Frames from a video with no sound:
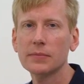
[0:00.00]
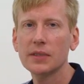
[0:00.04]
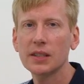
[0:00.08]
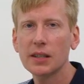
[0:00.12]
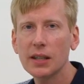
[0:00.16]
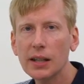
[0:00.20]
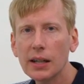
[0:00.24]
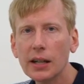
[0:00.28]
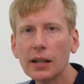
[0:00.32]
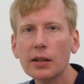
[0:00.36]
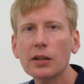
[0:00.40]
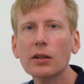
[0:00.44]

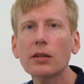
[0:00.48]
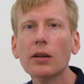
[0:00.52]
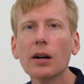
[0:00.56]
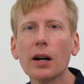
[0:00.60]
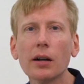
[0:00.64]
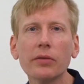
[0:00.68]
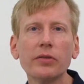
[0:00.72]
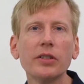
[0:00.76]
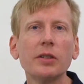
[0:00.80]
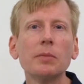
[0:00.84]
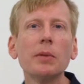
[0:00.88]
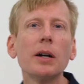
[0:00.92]
Tea and
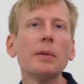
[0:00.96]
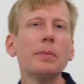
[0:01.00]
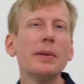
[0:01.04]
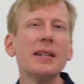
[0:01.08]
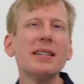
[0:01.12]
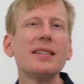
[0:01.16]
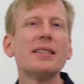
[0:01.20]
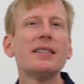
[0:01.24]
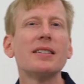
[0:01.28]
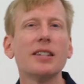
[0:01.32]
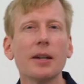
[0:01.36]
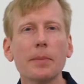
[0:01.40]
coffee might
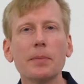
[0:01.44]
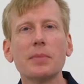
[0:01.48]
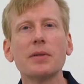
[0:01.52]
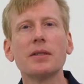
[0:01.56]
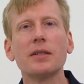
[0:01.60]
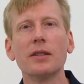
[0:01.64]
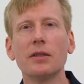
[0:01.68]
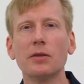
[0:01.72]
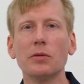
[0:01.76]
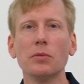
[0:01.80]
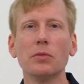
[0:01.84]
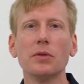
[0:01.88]
be
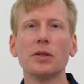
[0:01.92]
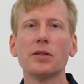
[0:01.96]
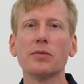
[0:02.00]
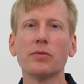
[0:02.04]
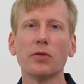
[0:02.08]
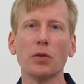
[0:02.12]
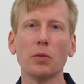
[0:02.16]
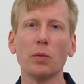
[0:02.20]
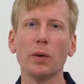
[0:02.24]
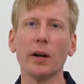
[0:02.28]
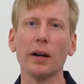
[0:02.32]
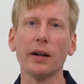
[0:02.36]
substitutes
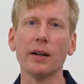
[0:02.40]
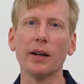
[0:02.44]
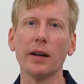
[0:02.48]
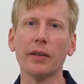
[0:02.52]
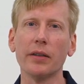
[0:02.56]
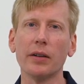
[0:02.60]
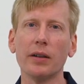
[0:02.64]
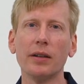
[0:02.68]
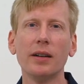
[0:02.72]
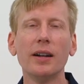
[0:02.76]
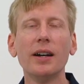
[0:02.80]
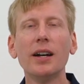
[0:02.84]
for one
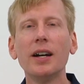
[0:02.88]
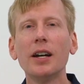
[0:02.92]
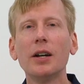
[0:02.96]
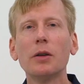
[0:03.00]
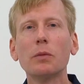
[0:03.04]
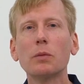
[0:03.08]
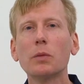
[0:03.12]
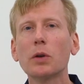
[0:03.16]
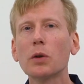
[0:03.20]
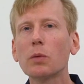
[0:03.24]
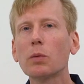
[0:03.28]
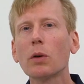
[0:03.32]
another.
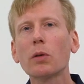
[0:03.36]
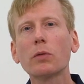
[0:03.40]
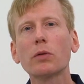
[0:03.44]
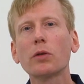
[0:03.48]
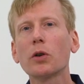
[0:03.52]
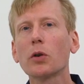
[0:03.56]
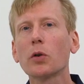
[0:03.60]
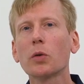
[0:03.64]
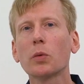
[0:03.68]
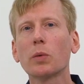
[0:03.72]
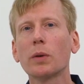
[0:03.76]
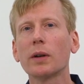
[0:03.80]
We won't
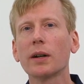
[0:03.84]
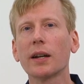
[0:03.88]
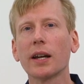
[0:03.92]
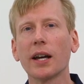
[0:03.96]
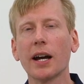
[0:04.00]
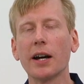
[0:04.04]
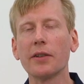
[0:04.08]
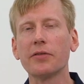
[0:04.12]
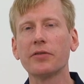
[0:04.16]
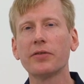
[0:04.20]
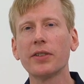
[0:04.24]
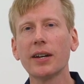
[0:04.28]
go to a
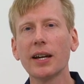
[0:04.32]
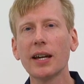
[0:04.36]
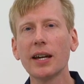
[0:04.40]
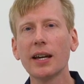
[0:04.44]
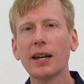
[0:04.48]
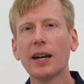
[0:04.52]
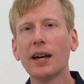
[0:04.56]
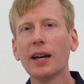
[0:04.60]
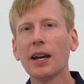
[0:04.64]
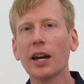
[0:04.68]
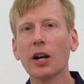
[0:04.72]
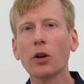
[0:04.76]

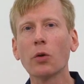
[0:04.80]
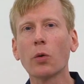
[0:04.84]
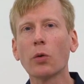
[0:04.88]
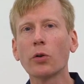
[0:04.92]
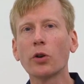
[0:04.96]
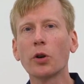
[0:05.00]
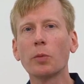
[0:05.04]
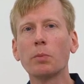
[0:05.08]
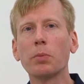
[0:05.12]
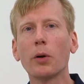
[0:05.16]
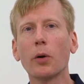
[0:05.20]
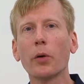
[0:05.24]
cafe and
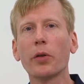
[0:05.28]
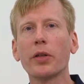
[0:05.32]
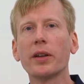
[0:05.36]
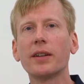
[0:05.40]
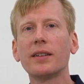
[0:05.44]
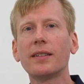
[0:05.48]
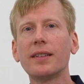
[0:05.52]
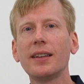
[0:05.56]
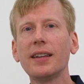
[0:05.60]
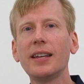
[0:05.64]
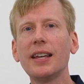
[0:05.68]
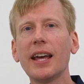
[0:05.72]
order both a
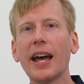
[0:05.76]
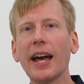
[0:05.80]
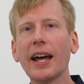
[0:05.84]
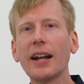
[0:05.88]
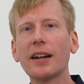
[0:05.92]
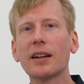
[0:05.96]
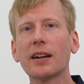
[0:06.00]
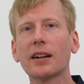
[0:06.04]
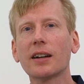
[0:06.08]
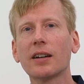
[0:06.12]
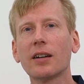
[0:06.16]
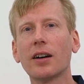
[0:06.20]
tea
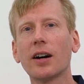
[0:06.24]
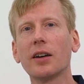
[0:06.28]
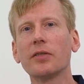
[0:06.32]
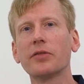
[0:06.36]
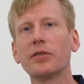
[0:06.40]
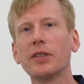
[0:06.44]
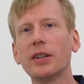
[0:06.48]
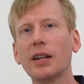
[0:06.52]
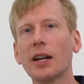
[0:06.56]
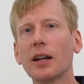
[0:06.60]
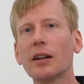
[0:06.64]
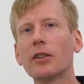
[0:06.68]
and a
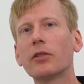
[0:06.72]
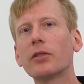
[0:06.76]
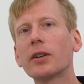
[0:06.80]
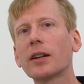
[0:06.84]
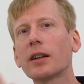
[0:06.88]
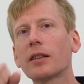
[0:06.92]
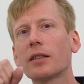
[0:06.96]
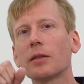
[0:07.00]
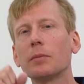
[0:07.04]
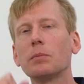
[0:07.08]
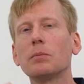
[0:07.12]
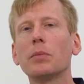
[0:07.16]
coffee and
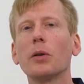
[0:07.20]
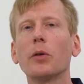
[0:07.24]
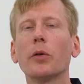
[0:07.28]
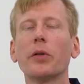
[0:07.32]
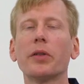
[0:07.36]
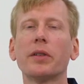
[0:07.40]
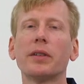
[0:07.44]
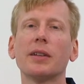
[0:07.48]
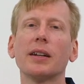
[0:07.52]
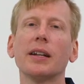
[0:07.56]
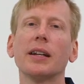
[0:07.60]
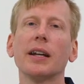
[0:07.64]
drink them
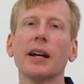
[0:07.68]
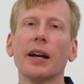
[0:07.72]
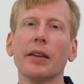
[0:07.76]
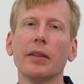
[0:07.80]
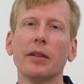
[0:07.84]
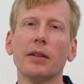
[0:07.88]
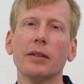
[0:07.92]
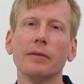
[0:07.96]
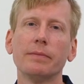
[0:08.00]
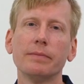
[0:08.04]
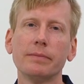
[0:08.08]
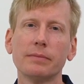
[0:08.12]
both
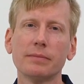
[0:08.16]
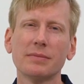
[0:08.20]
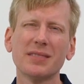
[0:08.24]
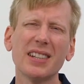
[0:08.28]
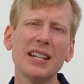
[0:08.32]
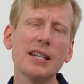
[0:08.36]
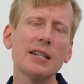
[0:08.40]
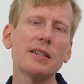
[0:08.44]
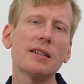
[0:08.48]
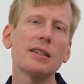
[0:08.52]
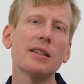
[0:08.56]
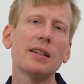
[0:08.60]
together.
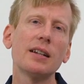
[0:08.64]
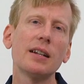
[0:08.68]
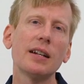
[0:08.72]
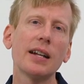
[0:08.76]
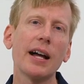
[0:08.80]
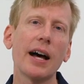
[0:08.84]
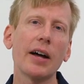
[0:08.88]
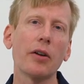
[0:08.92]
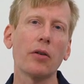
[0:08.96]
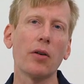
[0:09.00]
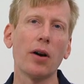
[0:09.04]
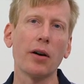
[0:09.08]
At least
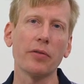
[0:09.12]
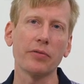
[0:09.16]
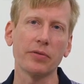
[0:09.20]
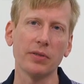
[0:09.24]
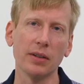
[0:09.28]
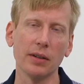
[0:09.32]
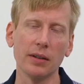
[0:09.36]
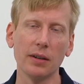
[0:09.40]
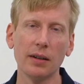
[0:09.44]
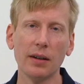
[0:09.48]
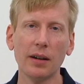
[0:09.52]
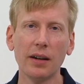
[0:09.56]
not
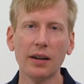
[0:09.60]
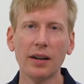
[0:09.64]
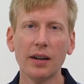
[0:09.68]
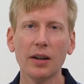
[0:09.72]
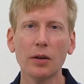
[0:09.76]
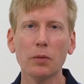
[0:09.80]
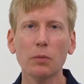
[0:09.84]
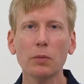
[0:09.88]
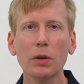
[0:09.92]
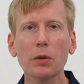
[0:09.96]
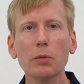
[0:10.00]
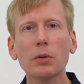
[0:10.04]
often.
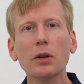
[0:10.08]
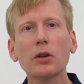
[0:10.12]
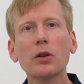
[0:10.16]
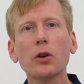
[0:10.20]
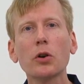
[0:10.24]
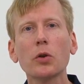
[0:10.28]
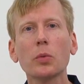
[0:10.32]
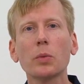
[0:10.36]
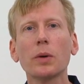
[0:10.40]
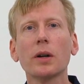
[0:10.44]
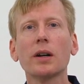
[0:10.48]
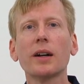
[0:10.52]
We would
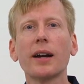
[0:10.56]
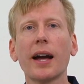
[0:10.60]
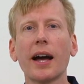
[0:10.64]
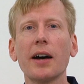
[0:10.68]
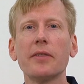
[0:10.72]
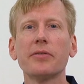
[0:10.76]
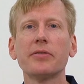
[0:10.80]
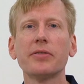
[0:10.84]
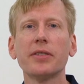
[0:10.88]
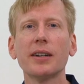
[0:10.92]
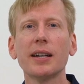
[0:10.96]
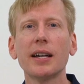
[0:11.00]
go to a
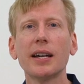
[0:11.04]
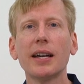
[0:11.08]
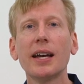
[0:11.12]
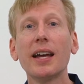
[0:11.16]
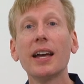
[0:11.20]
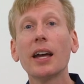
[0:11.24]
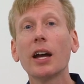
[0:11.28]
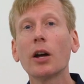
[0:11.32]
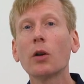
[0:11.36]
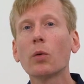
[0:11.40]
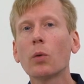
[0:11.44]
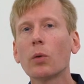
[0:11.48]

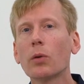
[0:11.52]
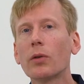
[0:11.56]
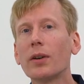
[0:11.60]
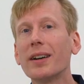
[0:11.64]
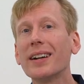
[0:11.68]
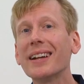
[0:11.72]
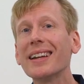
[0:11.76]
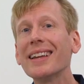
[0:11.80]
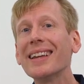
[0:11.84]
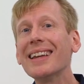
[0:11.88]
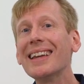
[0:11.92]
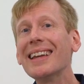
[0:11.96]
cafe and
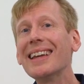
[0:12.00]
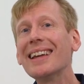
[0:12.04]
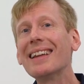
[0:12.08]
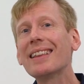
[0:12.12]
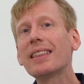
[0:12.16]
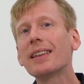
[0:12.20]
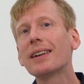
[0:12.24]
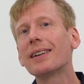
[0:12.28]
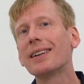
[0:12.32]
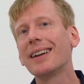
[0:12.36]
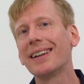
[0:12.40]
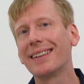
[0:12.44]
order
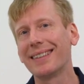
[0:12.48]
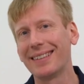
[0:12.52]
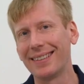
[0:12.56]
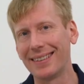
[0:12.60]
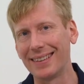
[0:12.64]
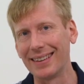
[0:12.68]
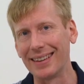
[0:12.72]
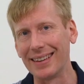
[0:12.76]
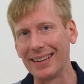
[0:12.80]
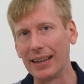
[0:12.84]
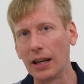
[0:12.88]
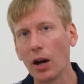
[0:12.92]
either a
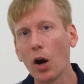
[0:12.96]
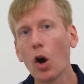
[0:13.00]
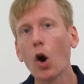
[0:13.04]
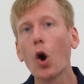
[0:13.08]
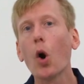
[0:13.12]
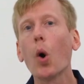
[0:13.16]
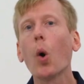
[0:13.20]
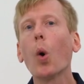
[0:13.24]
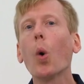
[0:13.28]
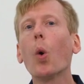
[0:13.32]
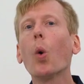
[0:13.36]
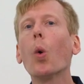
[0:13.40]
tea
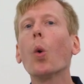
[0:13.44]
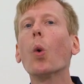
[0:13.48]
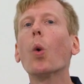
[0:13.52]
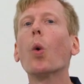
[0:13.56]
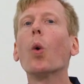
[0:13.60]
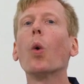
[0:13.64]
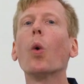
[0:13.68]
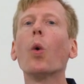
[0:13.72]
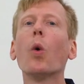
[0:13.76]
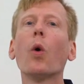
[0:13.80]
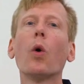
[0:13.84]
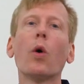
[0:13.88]

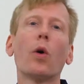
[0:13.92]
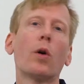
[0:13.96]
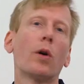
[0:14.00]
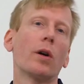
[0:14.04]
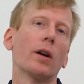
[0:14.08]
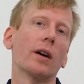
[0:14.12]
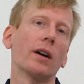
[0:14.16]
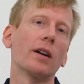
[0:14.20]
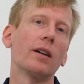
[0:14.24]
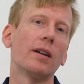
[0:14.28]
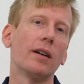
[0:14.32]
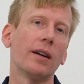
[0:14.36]

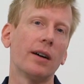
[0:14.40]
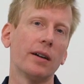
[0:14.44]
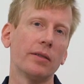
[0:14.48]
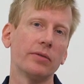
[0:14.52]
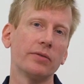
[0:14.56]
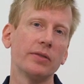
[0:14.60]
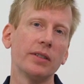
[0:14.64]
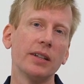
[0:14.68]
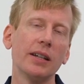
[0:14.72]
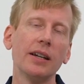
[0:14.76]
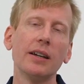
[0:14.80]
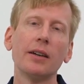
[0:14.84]
or a
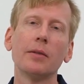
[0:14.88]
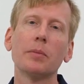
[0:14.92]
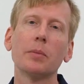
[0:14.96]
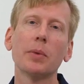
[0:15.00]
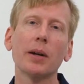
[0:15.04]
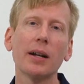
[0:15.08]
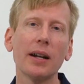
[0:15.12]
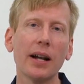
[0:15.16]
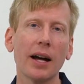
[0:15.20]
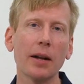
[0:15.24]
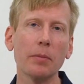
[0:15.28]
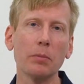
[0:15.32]
coffee,
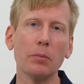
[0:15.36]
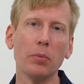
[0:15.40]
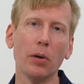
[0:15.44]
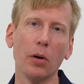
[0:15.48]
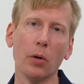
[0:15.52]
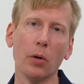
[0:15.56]
but not